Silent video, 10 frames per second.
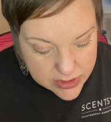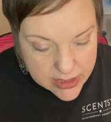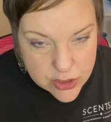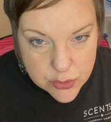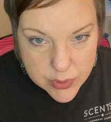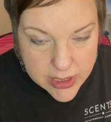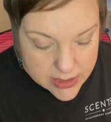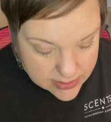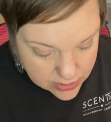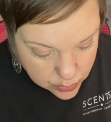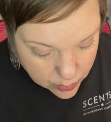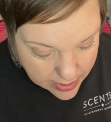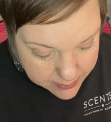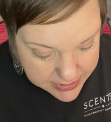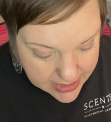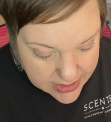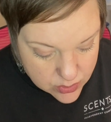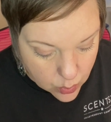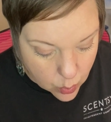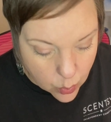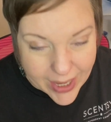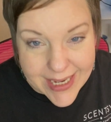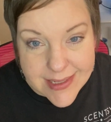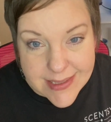Tangerine is described as white